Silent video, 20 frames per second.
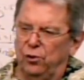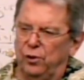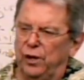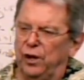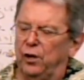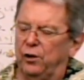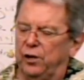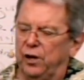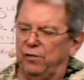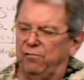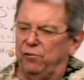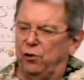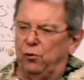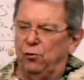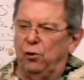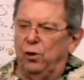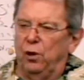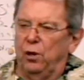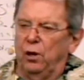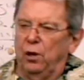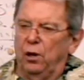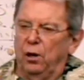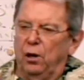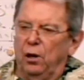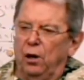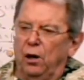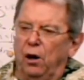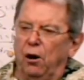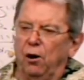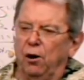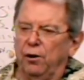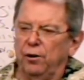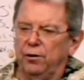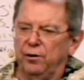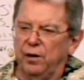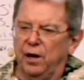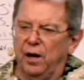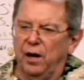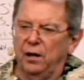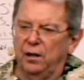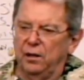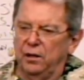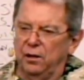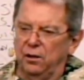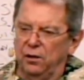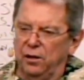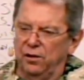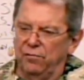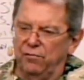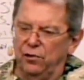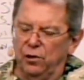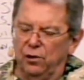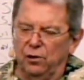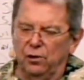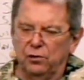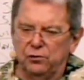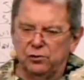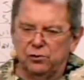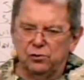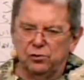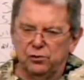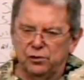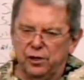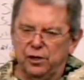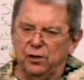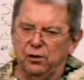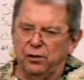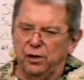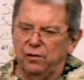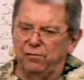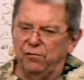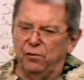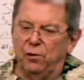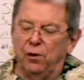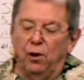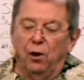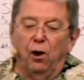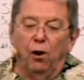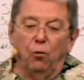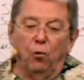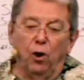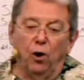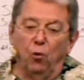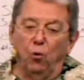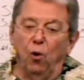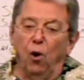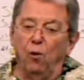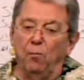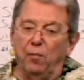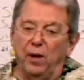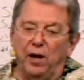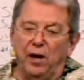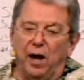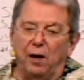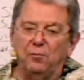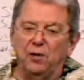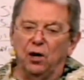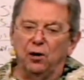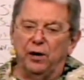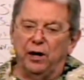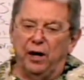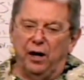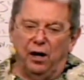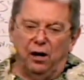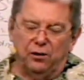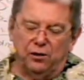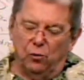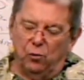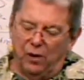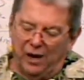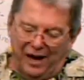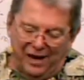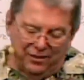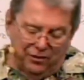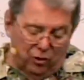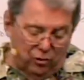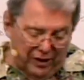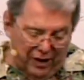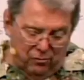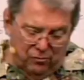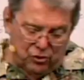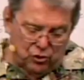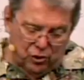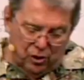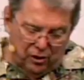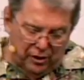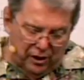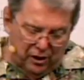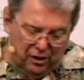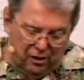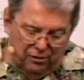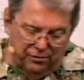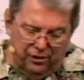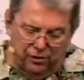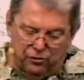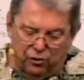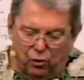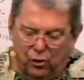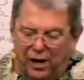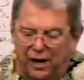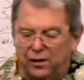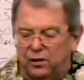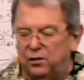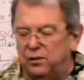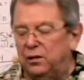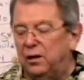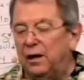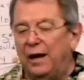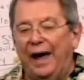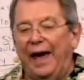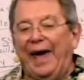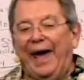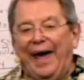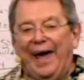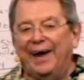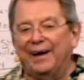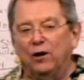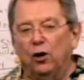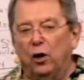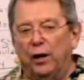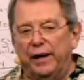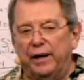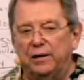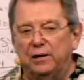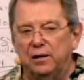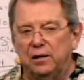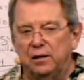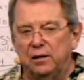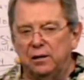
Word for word: It'll give you heart attack. It'll give you ulcers. It'll give you, well, it won't me. I'm young and healthy. Well, I thought I was young and healthy and thought I could handle it.